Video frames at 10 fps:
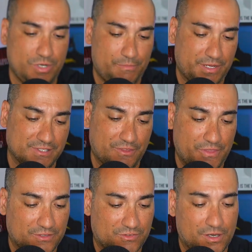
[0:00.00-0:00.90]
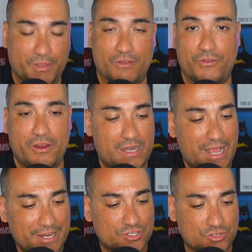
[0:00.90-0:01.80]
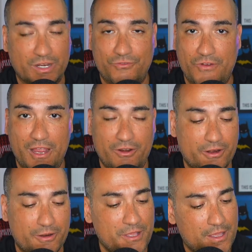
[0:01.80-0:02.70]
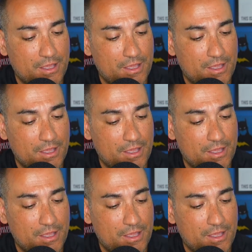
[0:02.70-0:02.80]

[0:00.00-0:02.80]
it because I think it's going to be a very nice shooting firearm.